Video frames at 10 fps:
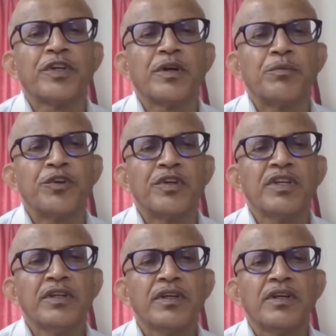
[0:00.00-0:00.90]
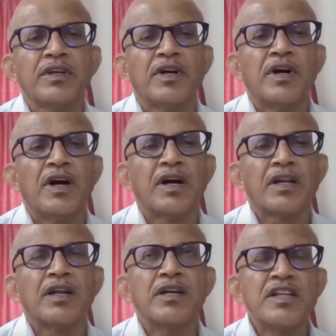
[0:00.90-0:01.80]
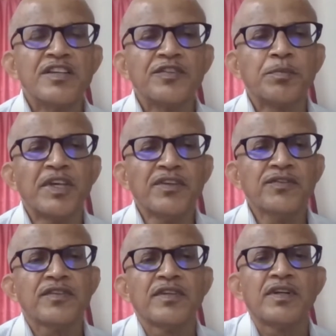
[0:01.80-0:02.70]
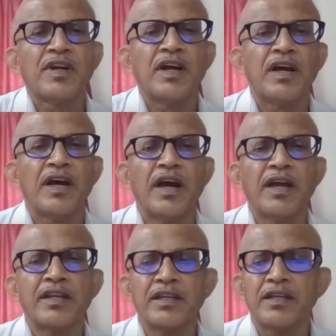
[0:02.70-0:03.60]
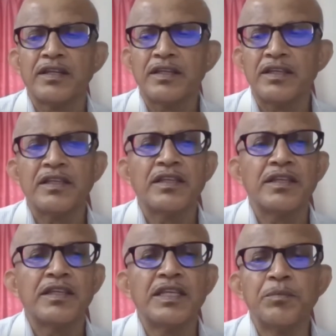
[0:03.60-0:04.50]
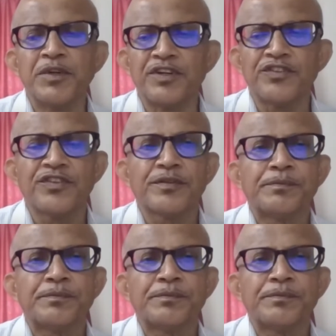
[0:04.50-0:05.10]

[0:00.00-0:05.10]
community are Dspace and Eprints.